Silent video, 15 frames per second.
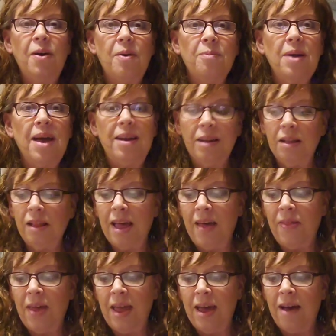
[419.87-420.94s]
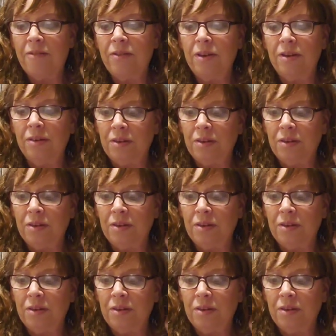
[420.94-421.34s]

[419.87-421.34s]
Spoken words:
I'm kind of glad they haven't